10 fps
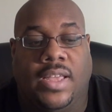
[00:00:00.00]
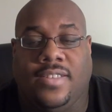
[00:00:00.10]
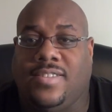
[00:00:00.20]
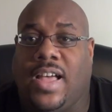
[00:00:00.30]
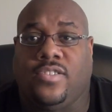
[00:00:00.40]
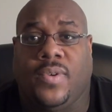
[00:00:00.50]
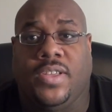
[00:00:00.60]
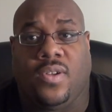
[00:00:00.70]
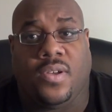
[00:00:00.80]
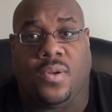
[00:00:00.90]
in-stock
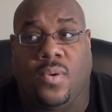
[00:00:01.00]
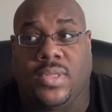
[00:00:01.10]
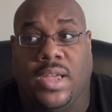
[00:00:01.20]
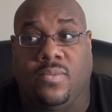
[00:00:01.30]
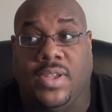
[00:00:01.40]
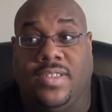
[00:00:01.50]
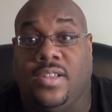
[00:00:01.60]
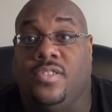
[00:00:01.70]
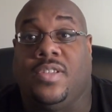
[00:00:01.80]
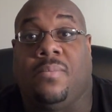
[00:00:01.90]
trades or other online
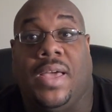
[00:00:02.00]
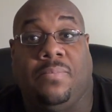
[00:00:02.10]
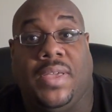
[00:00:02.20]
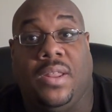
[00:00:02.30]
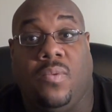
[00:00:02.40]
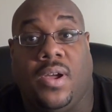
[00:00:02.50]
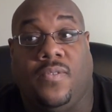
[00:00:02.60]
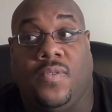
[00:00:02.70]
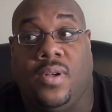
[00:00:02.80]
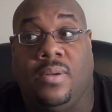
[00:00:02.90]
retailers. It might be
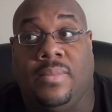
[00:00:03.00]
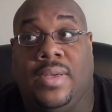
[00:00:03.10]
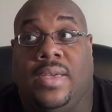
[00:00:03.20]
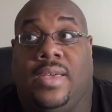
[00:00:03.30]
anywhere from